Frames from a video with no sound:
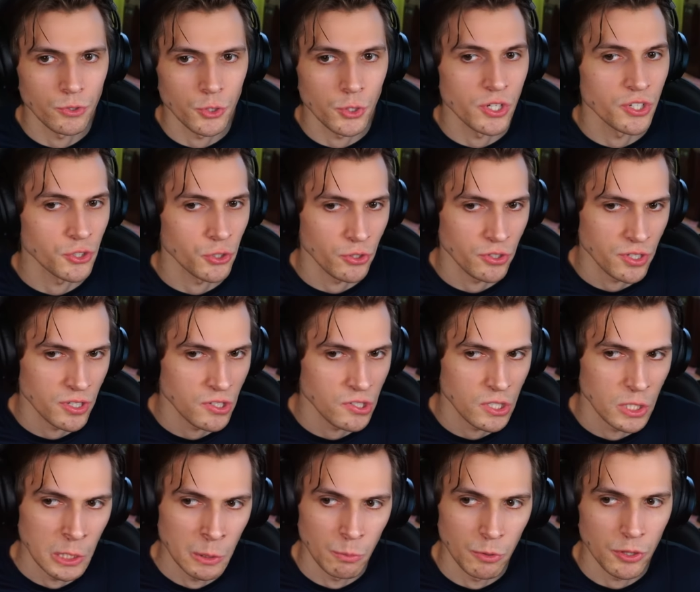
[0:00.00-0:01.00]
judicial
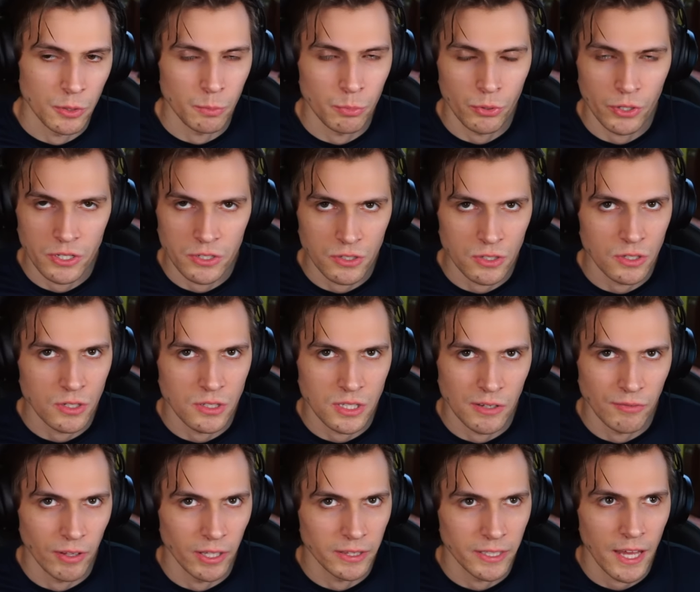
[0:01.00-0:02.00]
system with a prison and
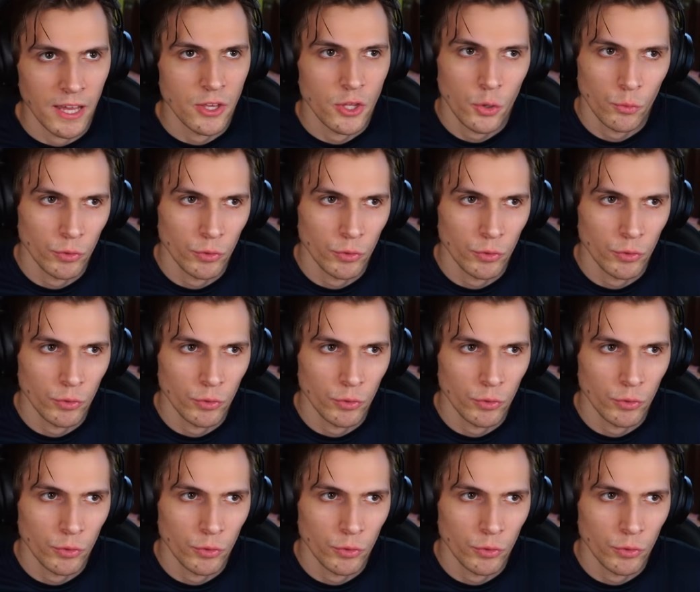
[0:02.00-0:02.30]
stuff like that.